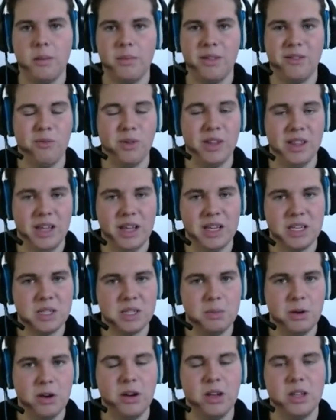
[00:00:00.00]
They're really
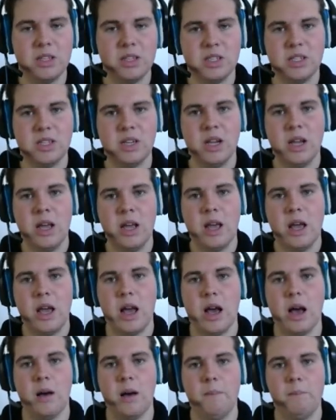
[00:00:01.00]
experienced,
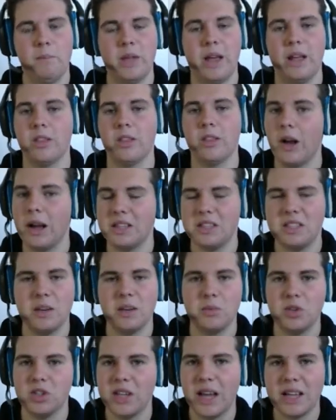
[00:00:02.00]
and Lightstep
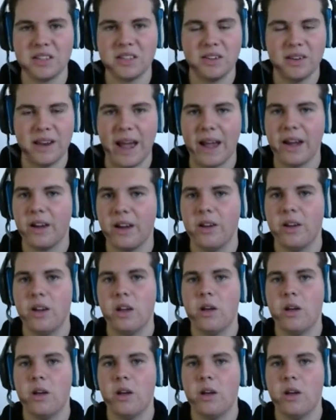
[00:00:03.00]
just has a knack